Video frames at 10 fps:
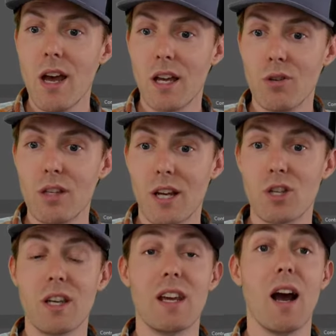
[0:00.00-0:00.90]
and you can
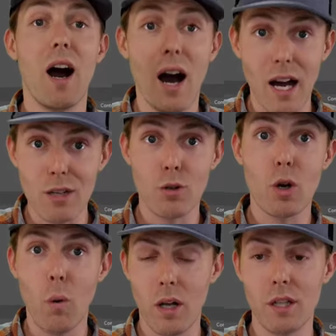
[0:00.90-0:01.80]
actually get a higher
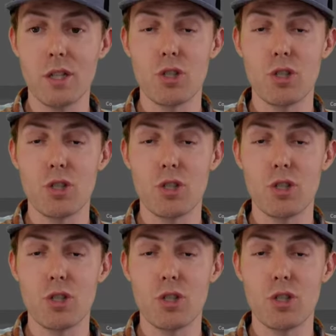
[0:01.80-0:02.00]
quality